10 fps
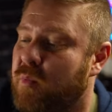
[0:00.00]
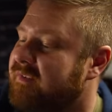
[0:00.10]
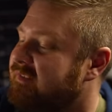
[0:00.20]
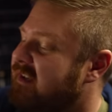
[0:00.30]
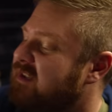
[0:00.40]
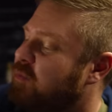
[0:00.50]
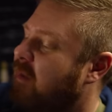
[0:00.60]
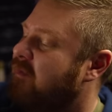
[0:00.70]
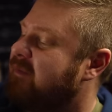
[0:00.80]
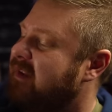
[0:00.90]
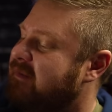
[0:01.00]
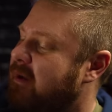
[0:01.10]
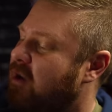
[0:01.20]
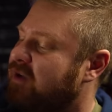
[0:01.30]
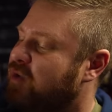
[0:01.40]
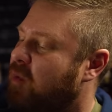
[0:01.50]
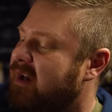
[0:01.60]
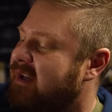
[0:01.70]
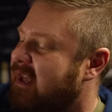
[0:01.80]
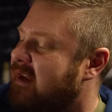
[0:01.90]
whiskeys, one of them says barreled in
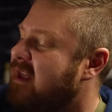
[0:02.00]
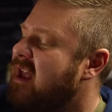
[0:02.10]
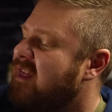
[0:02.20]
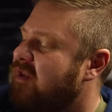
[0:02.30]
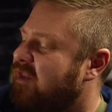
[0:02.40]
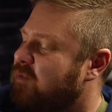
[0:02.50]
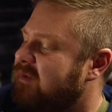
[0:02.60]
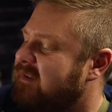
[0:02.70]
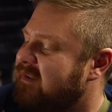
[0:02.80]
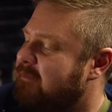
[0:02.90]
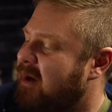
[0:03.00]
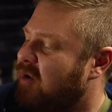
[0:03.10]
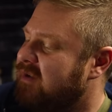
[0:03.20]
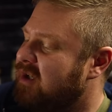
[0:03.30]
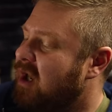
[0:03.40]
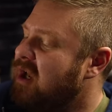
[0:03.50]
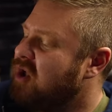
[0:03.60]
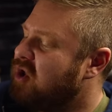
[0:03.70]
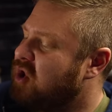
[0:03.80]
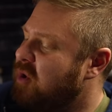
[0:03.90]
2010, the other one says barreled in
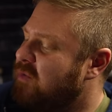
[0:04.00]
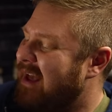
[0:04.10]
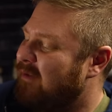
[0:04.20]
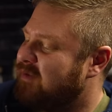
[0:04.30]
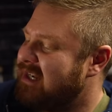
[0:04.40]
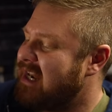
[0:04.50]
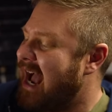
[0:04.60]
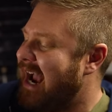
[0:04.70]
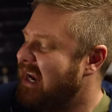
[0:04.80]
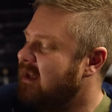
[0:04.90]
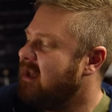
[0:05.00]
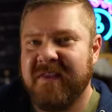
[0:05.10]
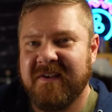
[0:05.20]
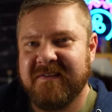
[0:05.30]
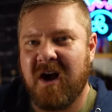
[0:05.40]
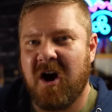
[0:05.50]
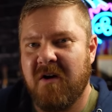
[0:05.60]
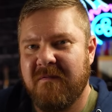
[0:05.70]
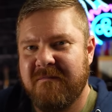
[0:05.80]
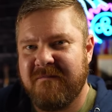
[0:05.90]
2009. These
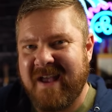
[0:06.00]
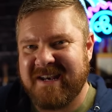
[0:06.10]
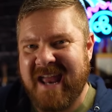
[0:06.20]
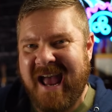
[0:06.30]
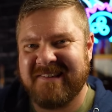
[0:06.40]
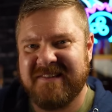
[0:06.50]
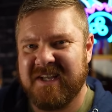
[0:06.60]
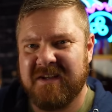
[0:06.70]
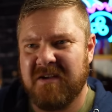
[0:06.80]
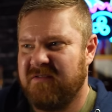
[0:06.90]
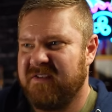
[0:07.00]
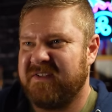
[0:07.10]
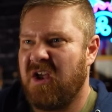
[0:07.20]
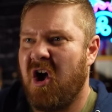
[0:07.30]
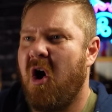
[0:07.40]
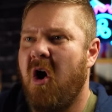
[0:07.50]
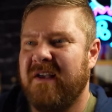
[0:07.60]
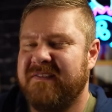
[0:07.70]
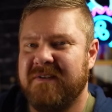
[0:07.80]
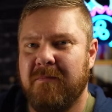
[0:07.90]
are fantastic, just
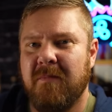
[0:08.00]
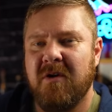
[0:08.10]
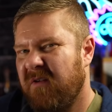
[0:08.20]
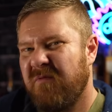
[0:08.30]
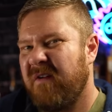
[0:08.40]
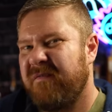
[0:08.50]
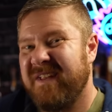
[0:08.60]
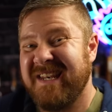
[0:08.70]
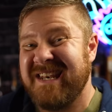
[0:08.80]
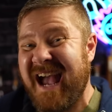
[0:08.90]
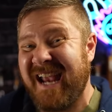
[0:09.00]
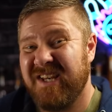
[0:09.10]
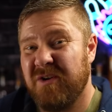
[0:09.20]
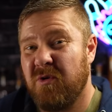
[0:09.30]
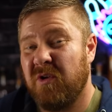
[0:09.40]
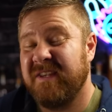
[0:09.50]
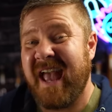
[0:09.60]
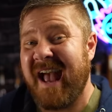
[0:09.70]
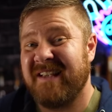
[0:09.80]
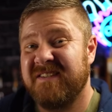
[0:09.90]
awesome. Roughly 9-year-old
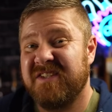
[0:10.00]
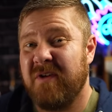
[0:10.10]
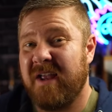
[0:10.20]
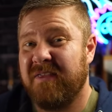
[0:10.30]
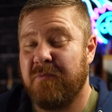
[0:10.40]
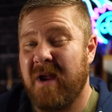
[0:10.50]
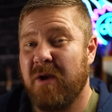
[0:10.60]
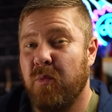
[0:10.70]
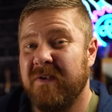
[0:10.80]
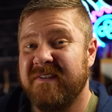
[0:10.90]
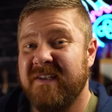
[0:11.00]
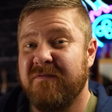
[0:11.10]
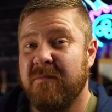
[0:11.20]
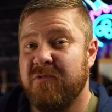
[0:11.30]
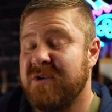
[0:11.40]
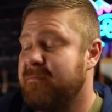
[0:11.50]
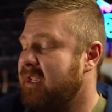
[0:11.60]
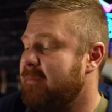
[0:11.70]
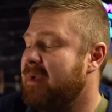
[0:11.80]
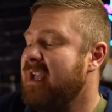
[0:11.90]
cask strength rye whiskey from Jim
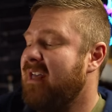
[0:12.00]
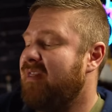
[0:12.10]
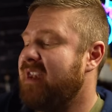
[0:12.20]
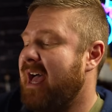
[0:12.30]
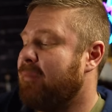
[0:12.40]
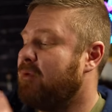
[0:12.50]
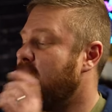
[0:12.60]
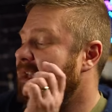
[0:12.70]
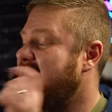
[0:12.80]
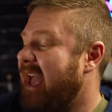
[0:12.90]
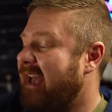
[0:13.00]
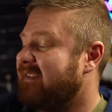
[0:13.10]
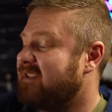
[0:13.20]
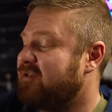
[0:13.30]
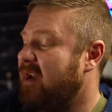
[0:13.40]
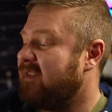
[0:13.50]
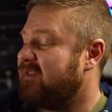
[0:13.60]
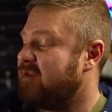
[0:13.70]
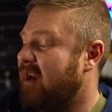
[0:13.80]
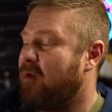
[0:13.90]
Beam. The Knob Creek cask strength
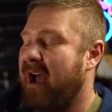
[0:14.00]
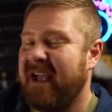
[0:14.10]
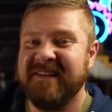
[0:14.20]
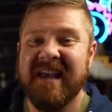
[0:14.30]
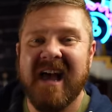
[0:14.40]
straight rye,